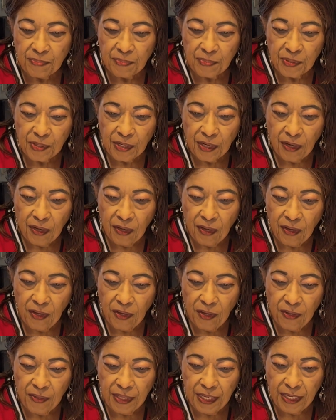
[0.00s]
Put
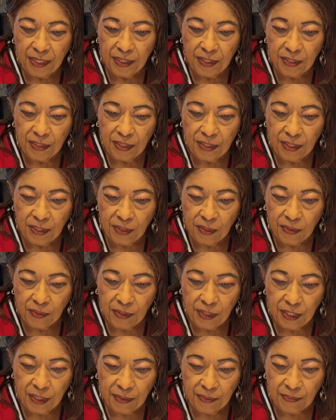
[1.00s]
all that goodie on
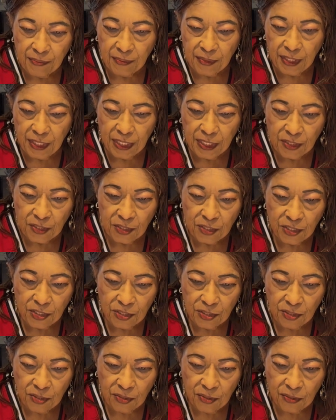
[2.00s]
there, extra
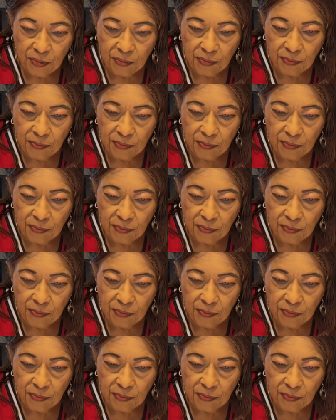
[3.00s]
sugar.